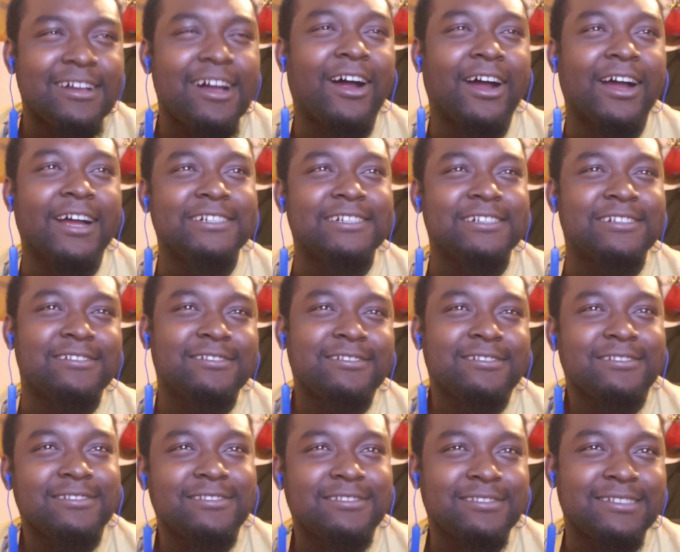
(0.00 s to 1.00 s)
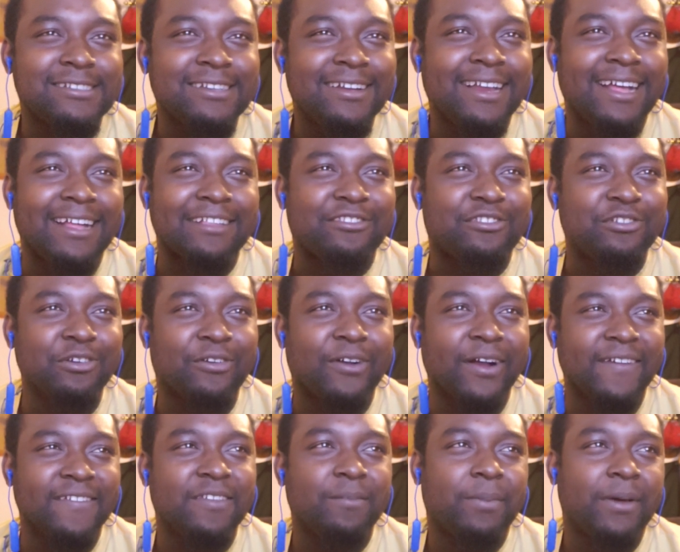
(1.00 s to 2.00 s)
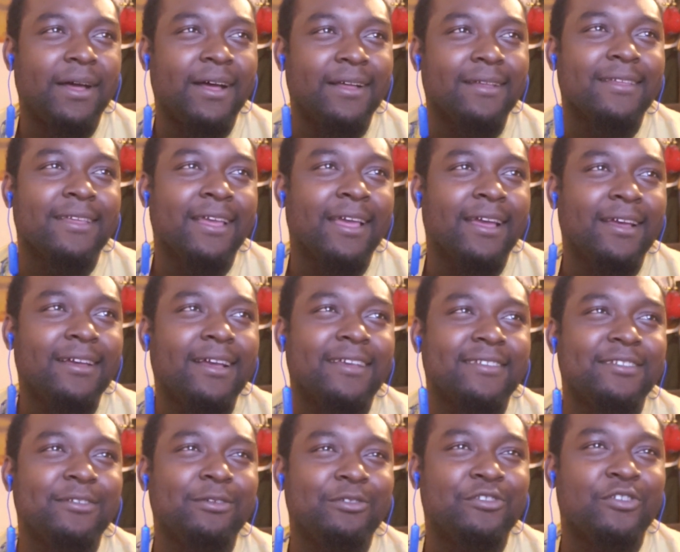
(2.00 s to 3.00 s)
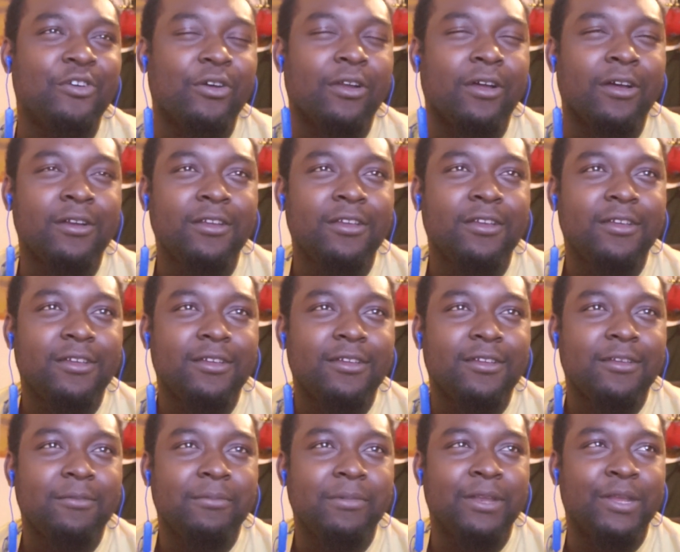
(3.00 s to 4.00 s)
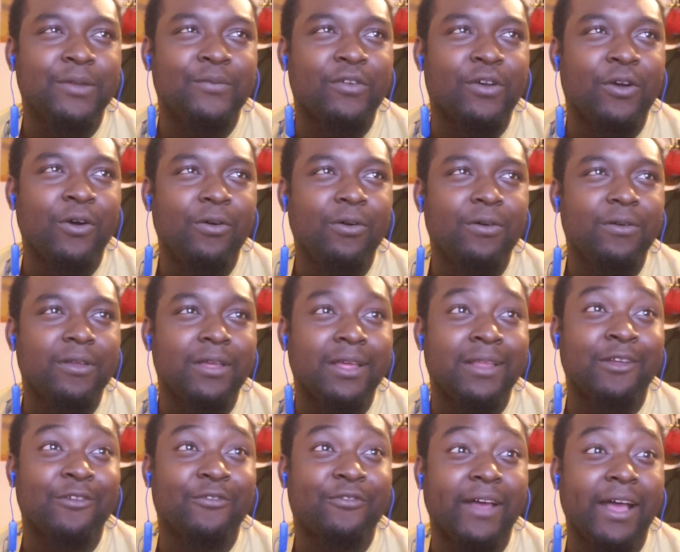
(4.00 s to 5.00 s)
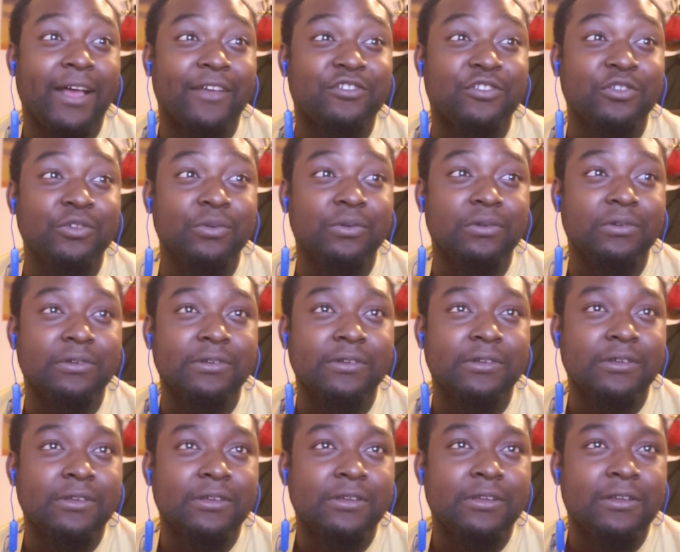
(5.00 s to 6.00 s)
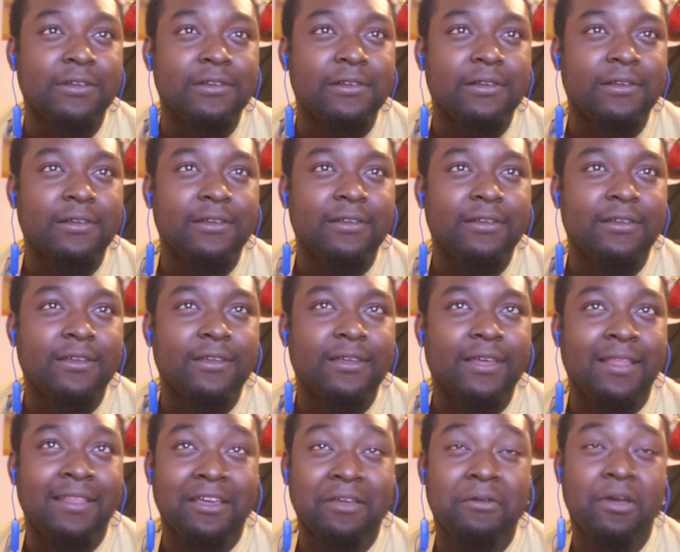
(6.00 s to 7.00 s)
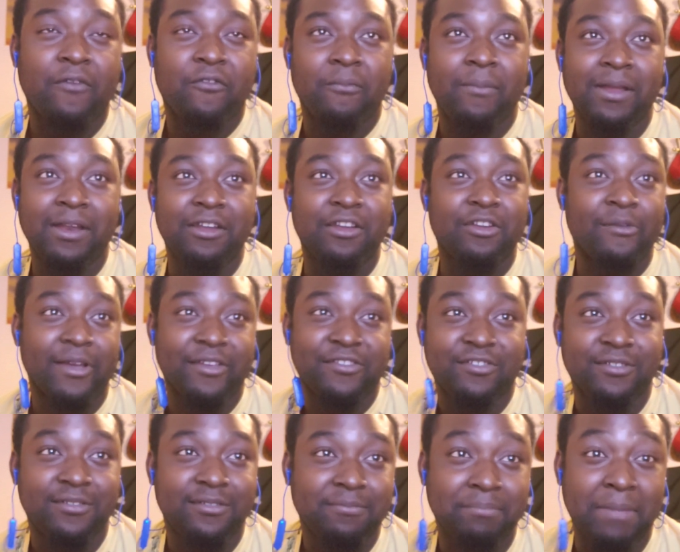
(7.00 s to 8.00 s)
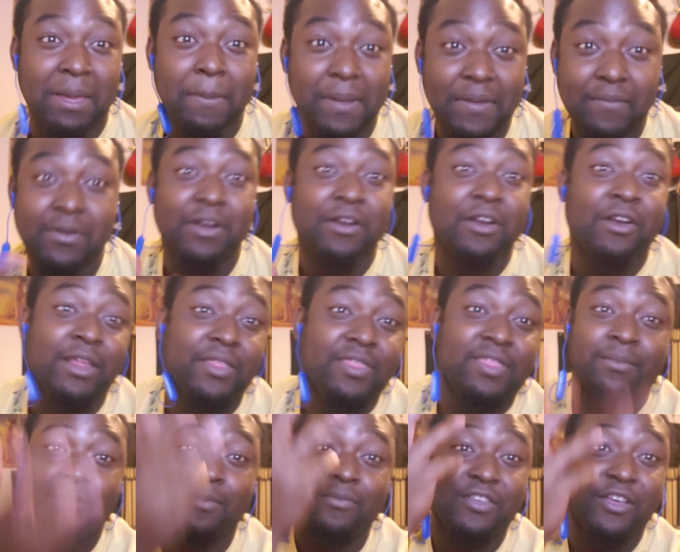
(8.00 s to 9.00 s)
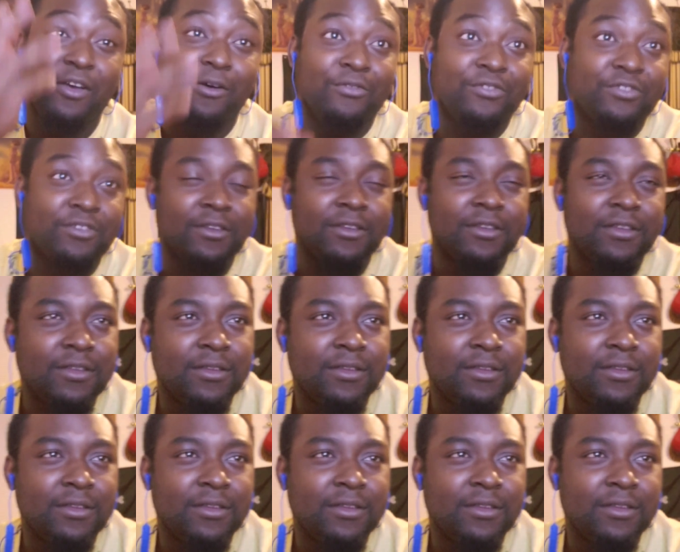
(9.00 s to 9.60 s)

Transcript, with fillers: Alright. Yeah, not too crazy, but uh, yeah, I see what's going on. They're difficult, and they're fast too. And they can come from any direction, maybe even underneath them themselves.